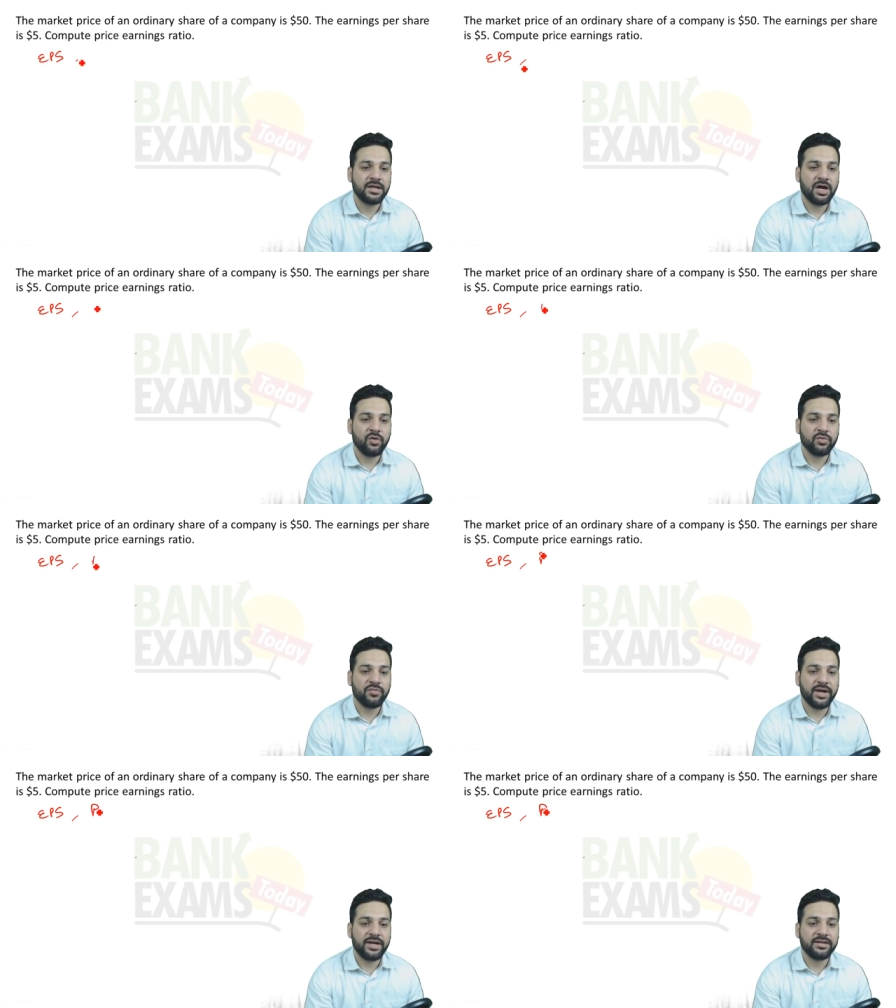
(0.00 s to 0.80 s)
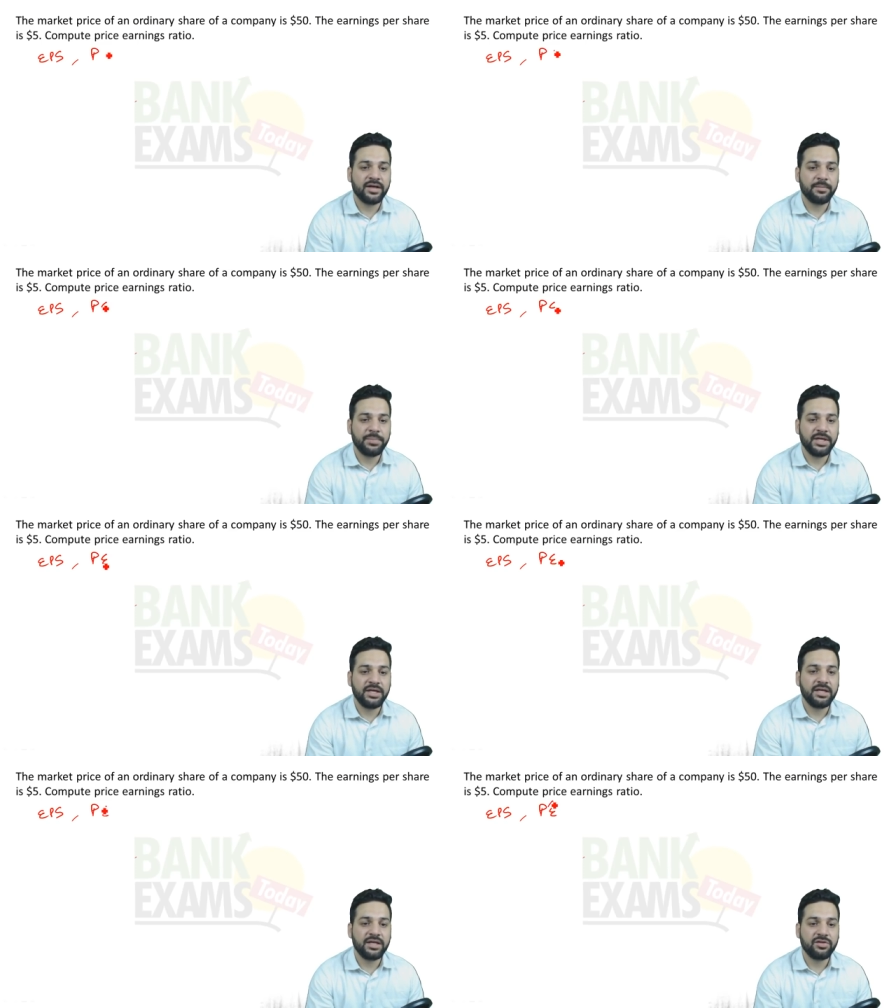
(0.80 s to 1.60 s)
how to find the
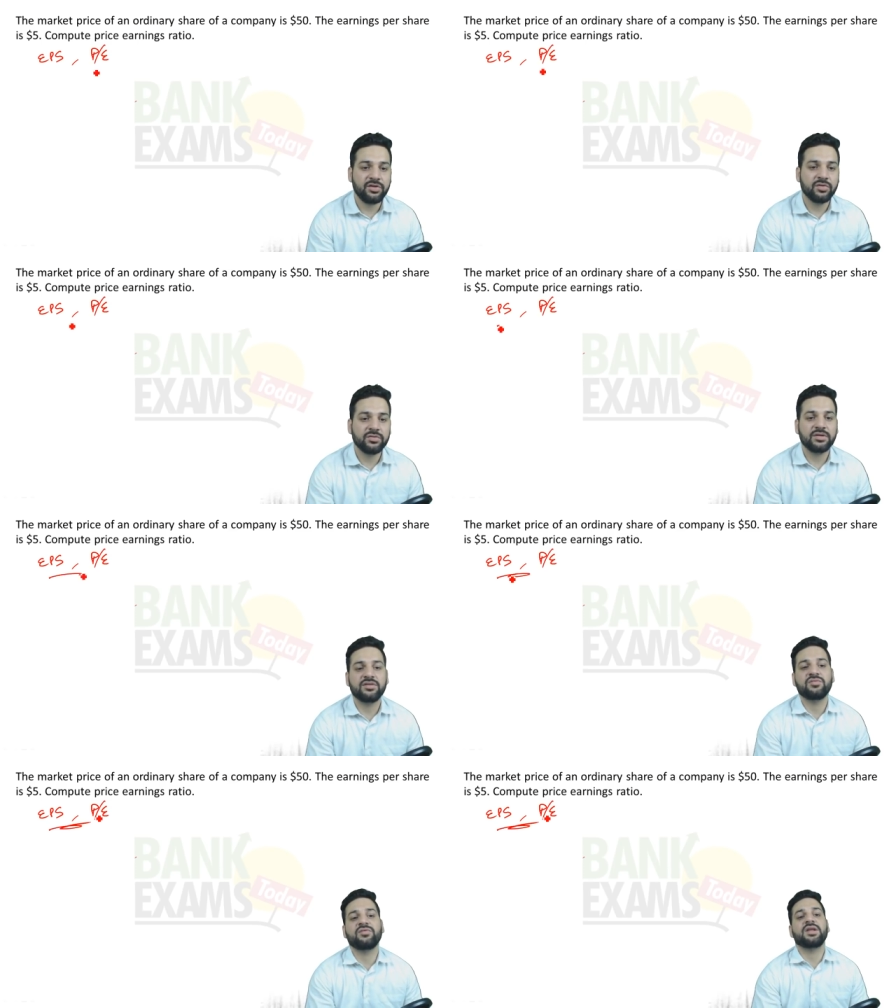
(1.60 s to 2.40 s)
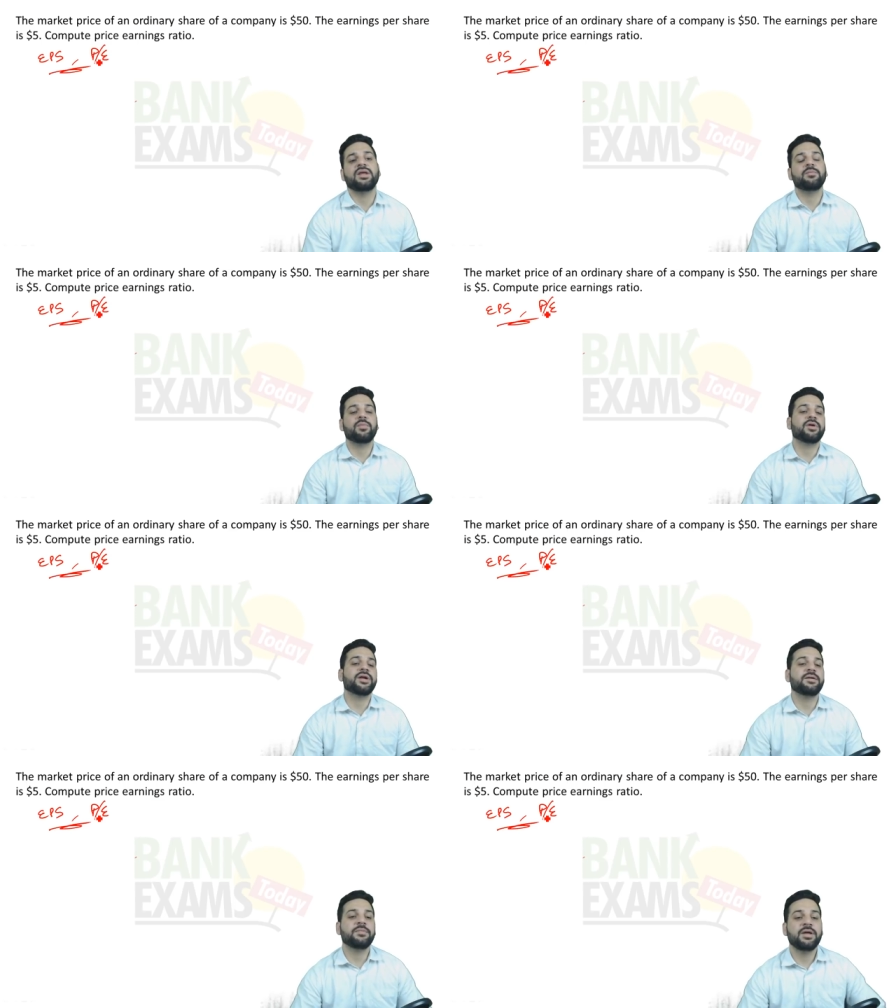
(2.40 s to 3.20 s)
pe ratio this is very
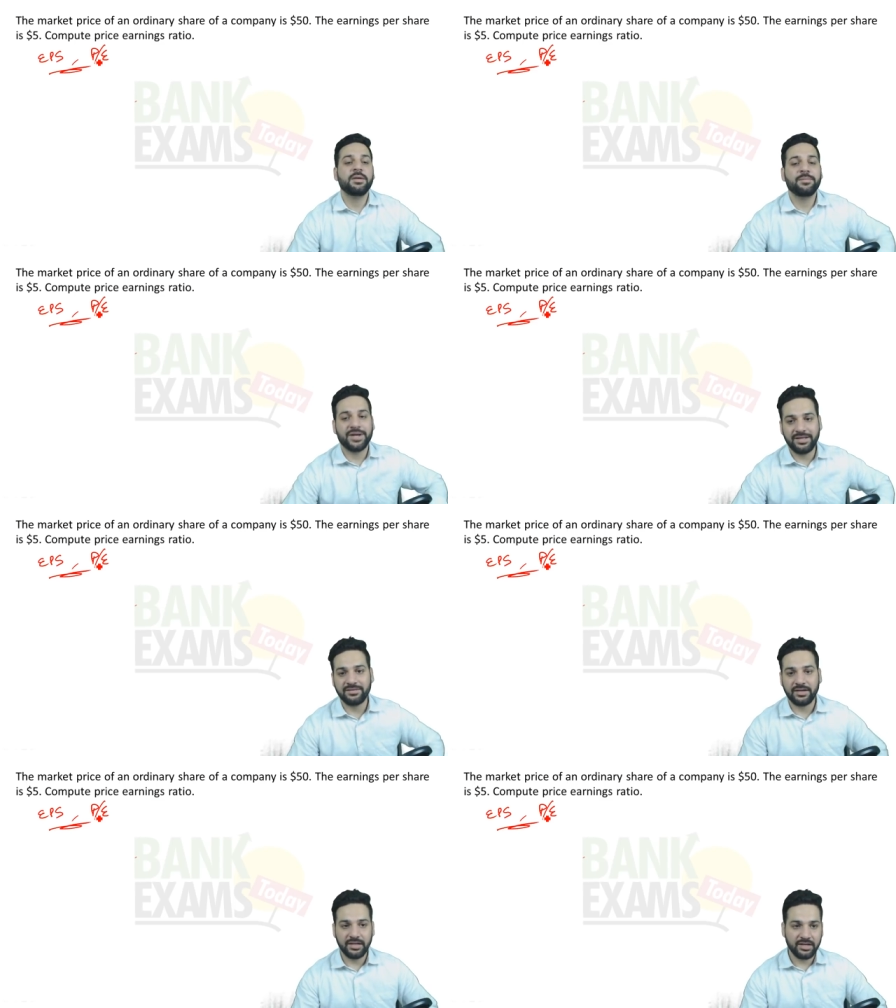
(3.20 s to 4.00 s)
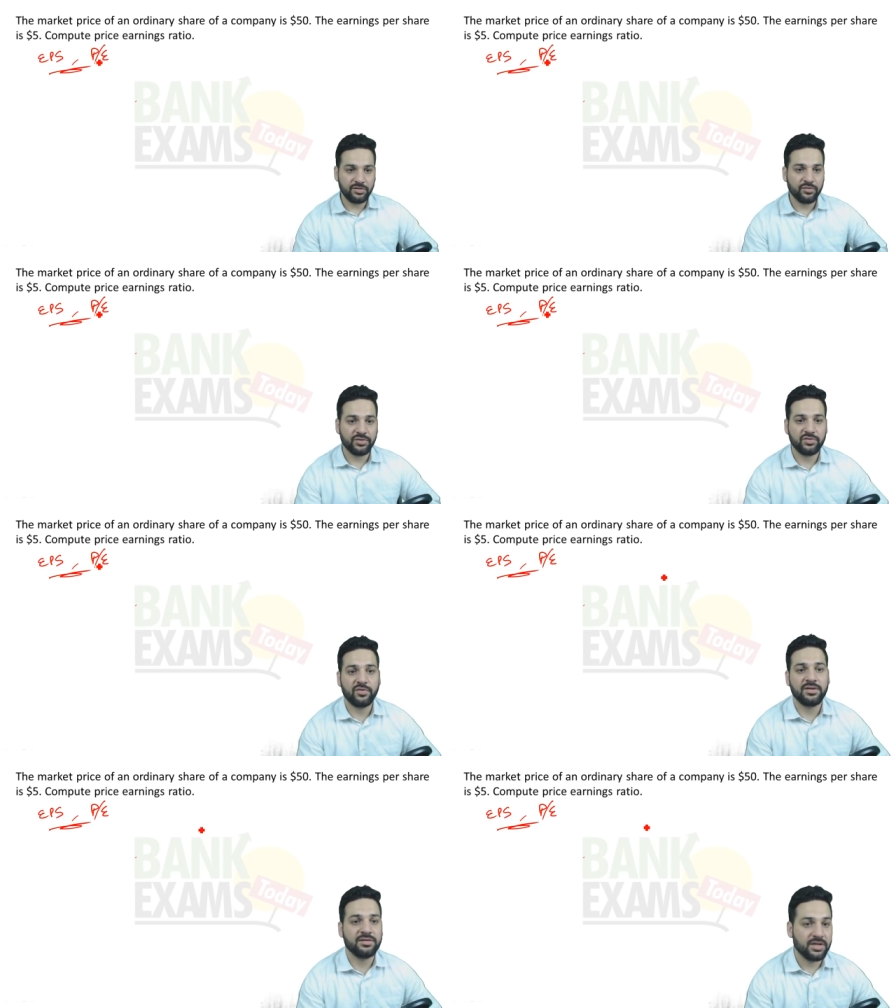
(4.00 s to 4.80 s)
important price earning ratio first of
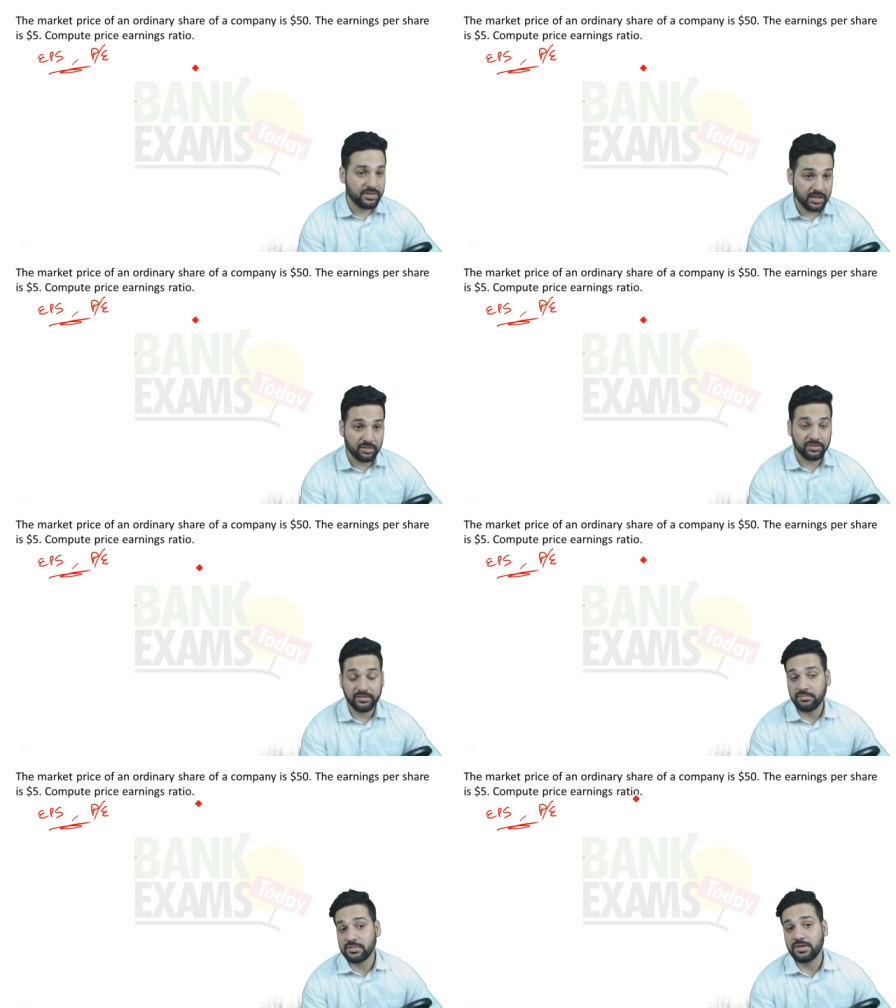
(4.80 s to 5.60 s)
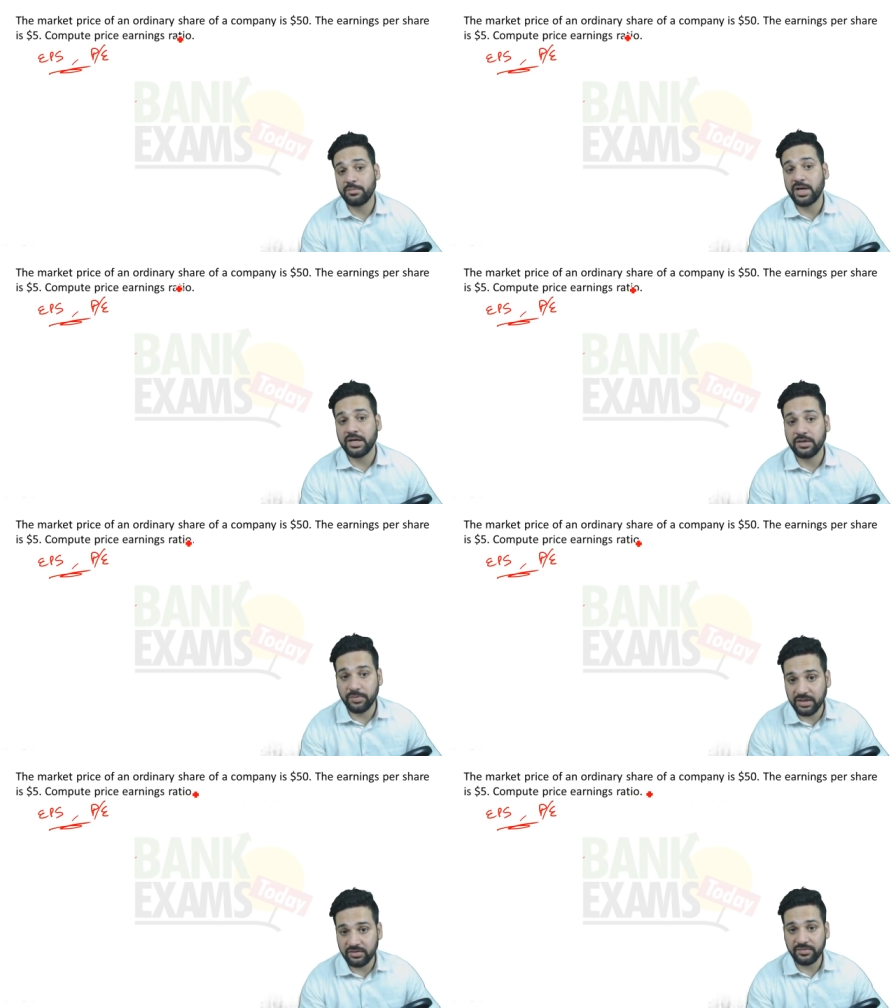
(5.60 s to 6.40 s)
all check out this question the market
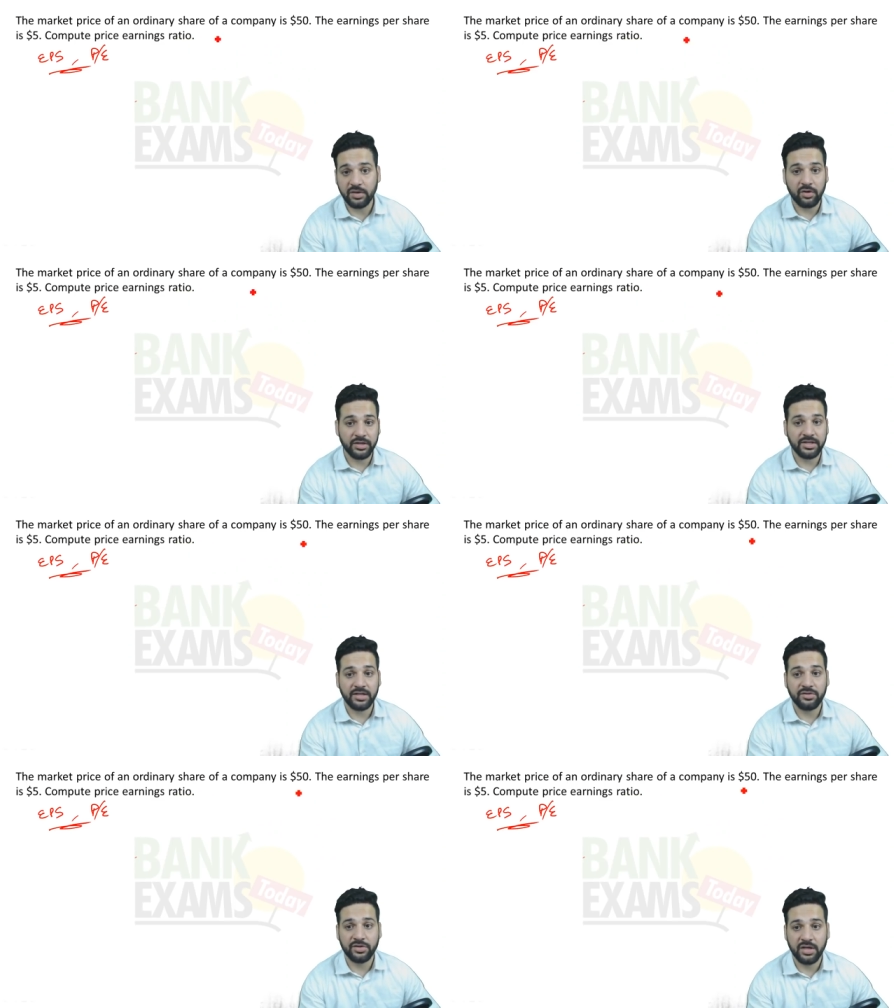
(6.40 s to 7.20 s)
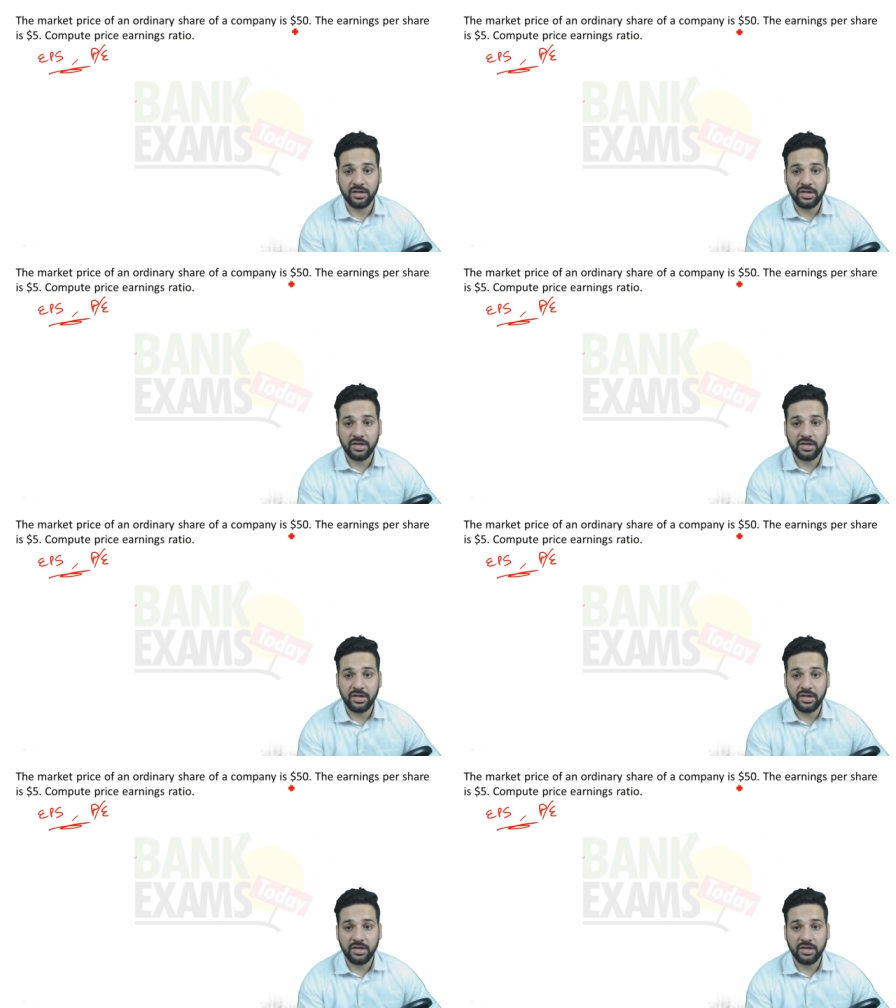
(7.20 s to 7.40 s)
price of an ordinary share